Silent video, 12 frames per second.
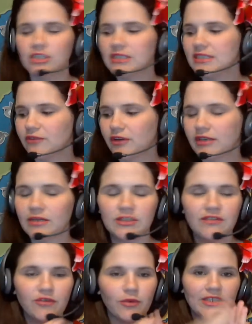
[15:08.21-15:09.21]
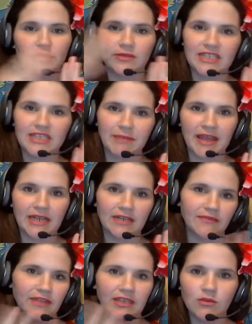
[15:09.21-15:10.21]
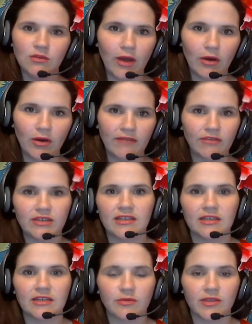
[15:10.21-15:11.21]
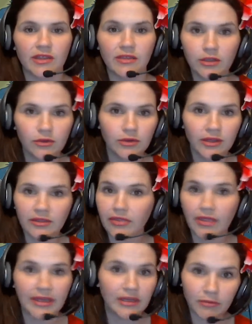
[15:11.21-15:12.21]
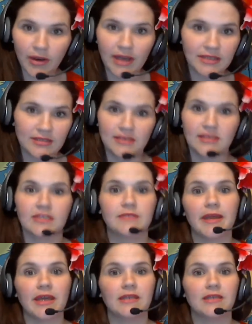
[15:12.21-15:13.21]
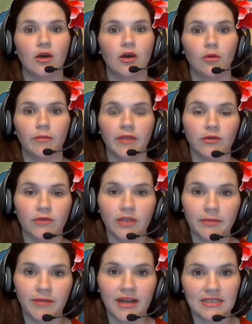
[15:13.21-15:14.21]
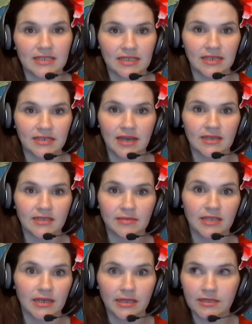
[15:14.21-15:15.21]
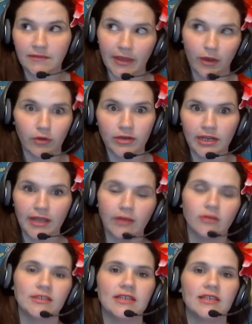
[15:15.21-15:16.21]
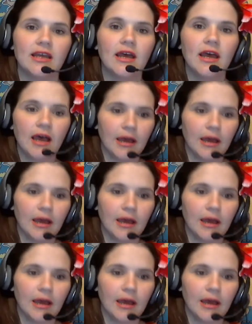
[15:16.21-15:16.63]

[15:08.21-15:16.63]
Just different ways to expand. If they did well in every sentence within the unit, then they can practice and expand at home. They don't need to practice the exact same sentence if they already nailed it.